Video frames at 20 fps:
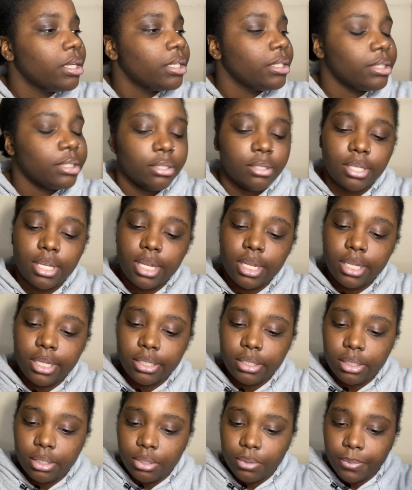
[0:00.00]
So then
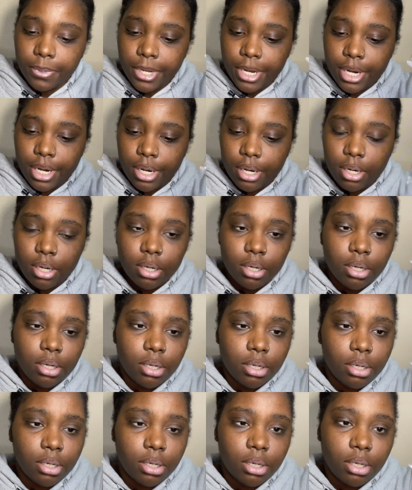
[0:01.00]
this is where
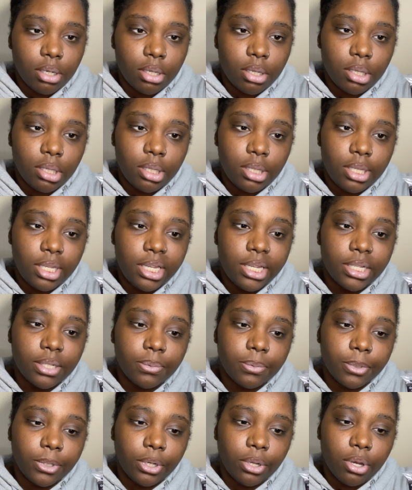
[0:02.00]
these
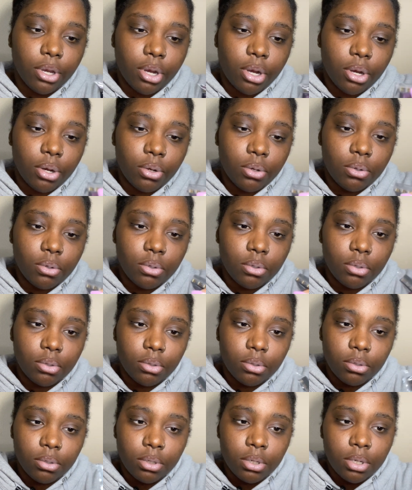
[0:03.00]
would go,
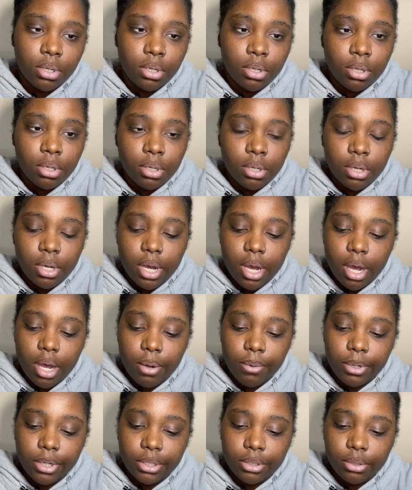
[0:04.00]
I
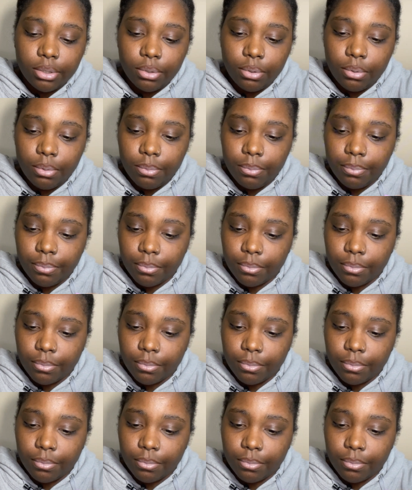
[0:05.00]
would assume.